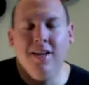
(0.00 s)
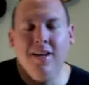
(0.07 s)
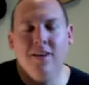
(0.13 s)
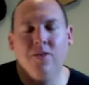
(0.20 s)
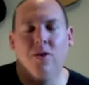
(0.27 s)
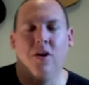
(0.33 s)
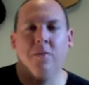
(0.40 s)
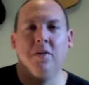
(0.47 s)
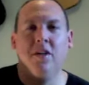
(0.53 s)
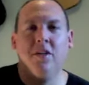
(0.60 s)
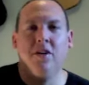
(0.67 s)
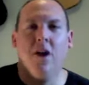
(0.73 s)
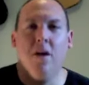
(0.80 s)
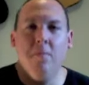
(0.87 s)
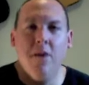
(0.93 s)
Welcome to
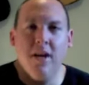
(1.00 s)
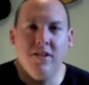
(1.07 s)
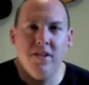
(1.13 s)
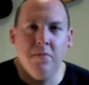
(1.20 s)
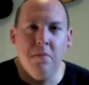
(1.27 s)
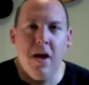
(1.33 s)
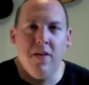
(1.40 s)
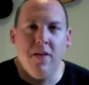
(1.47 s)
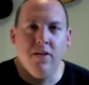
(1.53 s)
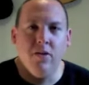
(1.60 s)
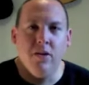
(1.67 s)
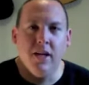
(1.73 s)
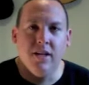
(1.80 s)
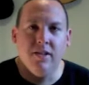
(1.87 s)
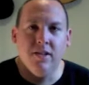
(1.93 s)
Guitar Monks. I'm Matthew
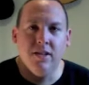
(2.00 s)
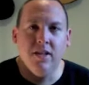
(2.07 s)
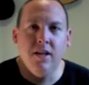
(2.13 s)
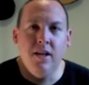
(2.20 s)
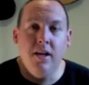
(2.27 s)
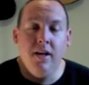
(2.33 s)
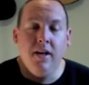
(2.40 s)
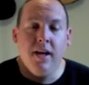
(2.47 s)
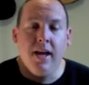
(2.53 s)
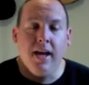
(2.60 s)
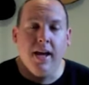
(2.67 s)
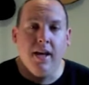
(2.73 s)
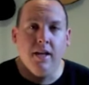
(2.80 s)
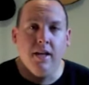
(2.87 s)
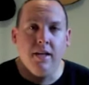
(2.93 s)
Dixon,
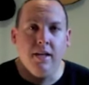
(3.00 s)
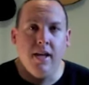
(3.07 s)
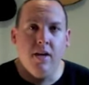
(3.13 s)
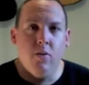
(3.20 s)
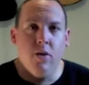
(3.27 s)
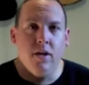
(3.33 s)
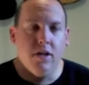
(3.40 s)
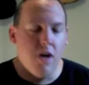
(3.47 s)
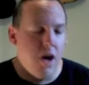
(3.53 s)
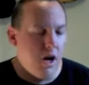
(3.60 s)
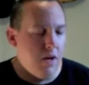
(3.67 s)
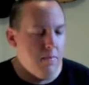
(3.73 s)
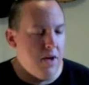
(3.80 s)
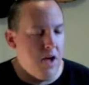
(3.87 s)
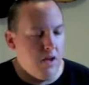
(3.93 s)
and today I want to talk
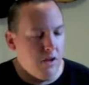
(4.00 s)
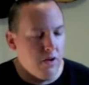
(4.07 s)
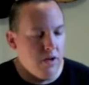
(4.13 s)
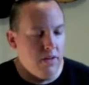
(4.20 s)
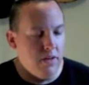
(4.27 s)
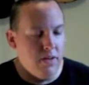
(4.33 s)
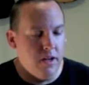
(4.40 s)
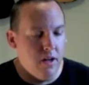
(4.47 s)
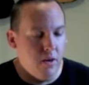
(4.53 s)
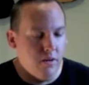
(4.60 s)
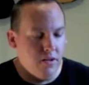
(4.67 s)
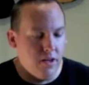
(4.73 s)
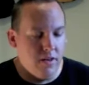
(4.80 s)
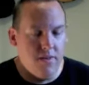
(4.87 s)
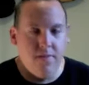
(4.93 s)
about learning the notes
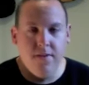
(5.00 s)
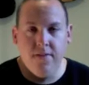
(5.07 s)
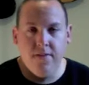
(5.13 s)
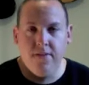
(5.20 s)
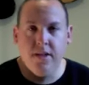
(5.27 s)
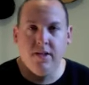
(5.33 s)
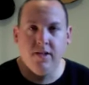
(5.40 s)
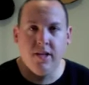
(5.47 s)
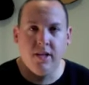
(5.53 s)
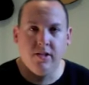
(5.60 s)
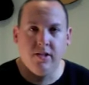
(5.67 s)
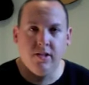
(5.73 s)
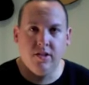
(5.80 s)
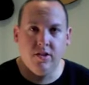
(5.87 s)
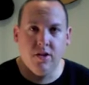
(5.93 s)
on the fifth and sixth
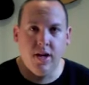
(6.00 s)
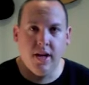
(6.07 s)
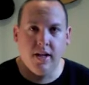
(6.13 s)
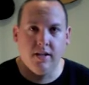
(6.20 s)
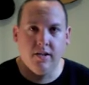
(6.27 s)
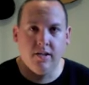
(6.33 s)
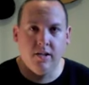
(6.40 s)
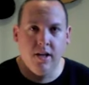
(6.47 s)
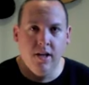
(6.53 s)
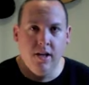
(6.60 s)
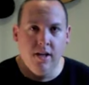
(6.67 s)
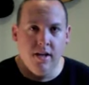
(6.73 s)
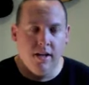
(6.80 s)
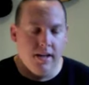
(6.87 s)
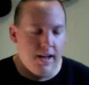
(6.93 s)
strings.
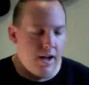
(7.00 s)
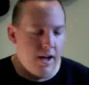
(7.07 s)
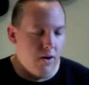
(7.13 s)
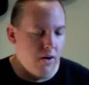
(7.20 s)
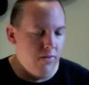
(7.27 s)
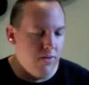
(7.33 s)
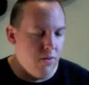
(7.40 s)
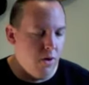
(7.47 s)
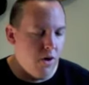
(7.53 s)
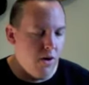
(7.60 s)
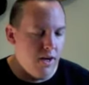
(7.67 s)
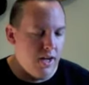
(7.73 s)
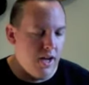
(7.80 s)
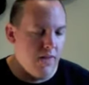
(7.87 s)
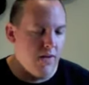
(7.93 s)
Now, if you already
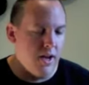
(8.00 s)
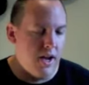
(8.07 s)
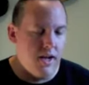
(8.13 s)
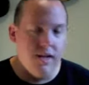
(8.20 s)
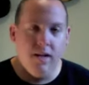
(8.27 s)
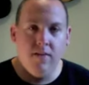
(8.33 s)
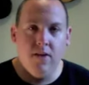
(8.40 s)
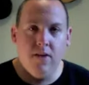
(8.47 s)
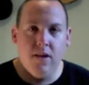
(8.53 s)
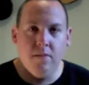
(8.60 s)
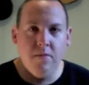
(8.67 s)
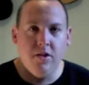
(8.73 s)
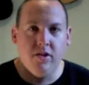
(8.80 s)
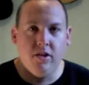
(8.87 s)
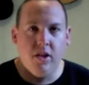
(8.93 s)
have an idea of how the
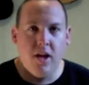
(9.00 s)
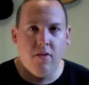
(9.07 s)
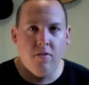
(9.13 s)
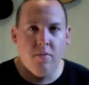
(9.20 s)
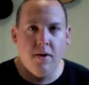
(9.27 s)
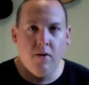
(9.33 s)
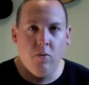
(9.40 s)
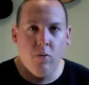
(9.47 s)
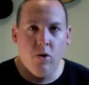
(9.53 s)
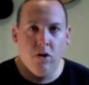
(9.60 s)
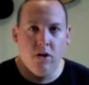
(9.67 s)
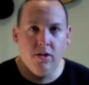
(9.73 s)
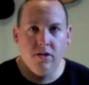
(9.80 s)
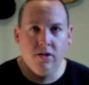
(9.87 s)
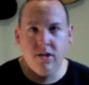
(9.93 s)
musical alphabet
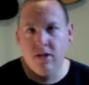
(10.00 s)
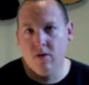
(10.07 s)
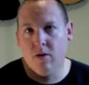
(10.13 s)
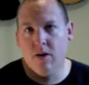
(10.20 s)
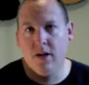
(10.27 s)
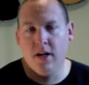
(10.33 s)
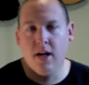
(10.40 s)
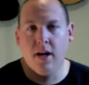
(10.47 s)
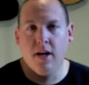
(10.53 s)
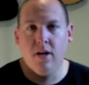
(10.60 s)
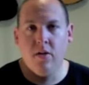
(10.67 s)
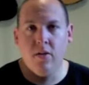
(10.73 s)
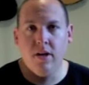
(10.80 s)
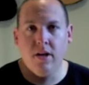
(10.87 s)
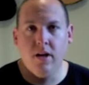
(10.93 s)
works and you already kind of
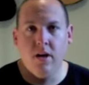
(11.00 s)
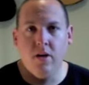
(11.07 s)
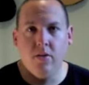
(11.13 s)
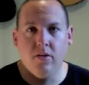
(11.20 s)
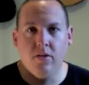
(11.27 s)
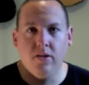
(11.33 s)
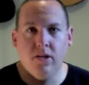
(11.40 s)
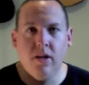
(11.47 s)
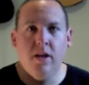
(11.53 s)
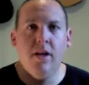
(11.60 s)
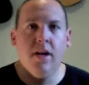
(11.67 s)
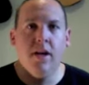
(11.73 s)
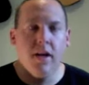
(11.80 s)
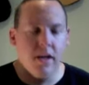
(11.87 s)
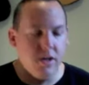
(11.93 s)
know the notes,
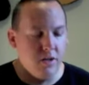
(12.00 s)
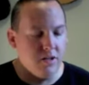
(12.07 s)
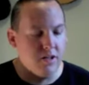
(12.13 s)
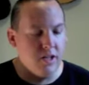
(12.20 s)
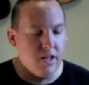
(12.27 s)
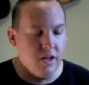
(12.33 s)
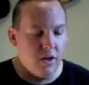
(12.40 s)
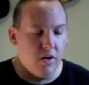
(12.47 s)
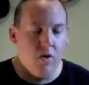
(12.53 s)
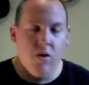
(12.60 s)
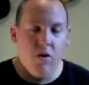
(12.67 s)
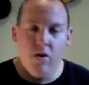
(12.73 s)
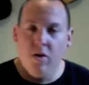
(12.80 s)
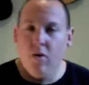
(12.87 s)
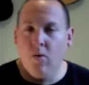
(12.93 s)
you just need to
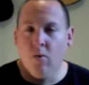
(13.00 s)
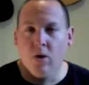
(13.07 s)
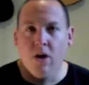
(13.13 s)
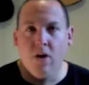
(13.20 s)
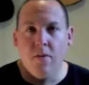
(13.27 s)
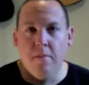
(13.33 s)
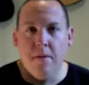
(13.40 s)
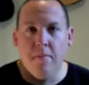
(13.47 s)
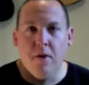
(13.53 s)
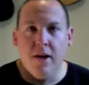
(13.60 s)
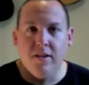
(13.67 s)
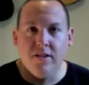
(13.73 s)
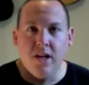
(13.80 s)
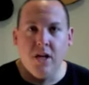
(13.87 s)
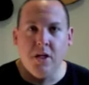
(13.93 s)
work on the
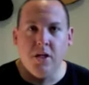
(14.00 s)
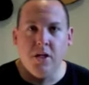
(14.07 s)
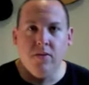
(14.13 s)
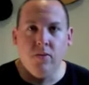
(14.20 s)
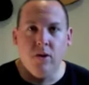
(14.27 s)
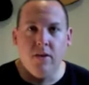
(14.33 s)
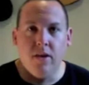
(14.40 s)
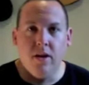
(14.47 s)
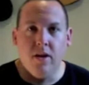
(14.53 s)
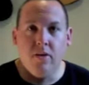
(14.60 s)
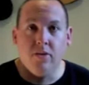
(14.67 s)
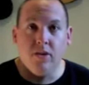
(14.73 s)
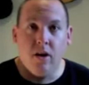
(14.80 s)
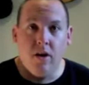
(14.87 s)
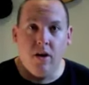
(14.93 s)
memorization of where the
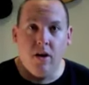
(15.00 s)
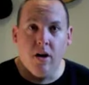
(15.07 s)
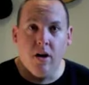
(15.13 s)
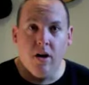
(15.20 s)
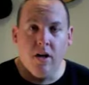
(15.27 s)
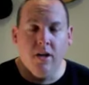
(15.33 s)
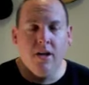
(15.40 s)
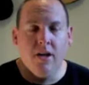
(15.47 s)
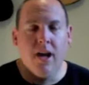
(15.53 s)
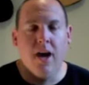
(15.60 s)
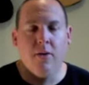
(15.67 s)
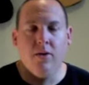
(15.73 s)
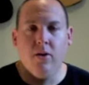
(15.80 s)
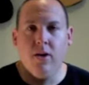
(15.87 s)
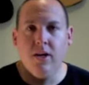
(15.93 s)
notes are, I
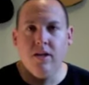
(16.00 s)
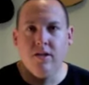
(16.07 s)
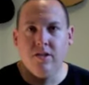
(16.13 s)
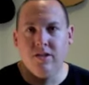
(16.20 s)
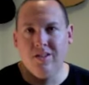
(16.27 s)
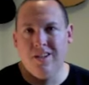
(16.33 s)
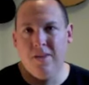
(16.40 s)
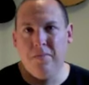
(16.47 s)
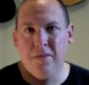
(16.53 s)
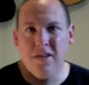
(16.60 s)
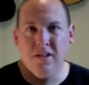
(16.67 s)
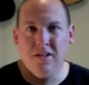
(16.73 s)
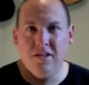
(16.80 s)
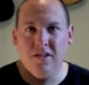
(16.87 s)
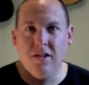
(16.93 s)
would go ahead and just skip
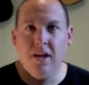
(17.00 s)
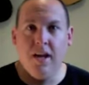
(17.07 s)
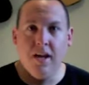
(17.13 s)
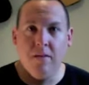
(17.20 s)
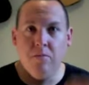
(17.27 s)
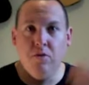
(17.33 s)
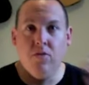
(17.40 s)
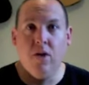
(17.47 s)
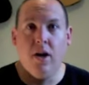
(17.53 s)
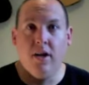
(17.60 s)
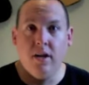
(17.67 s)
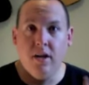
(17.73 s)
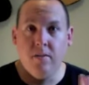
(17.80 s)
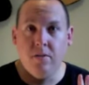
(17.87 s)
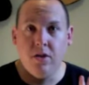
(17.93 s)
this and move on to
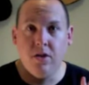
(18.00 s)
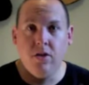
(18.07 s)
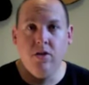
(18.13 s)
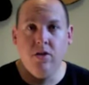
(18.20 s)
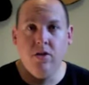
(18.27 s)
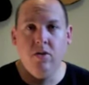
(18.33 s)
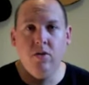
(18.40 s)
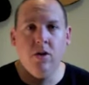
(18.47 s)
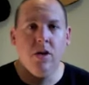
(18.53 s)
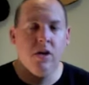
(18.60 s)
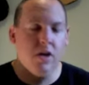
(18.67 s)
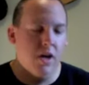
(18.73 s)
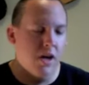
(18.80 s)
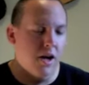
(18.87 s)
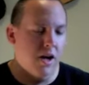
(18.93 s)
number two,
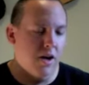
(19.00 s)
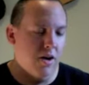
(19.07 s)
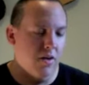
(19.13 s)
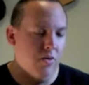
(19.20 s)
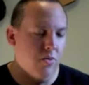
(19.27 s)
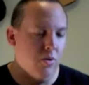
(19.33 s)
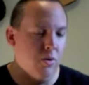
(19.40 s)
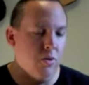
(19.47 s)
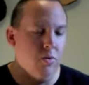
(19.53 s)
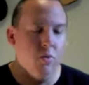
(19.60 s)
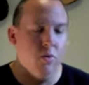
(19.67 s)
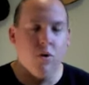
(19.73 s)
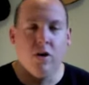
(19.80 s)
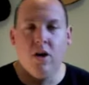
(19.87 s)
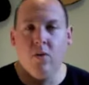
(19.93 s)
where we
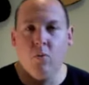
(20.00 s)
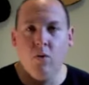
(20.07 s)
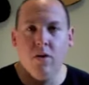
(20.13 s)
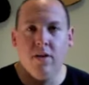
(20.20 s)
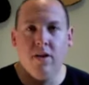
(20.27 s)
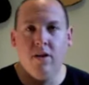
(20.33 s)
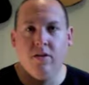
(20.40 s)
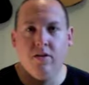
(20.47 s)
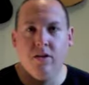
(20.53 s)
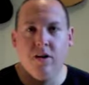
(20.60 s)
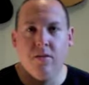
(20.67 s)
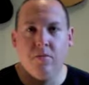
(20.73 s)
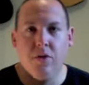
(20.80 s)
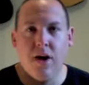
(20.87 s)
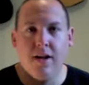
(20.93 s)
work on where the notes are
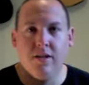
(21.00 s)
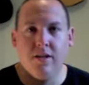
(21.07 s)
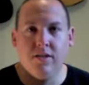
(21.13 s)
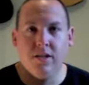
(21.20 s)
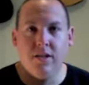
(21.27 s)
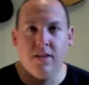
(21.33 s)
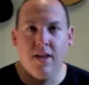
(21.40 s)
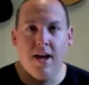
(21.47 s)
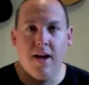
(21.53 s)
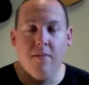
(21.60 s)
and practicing that.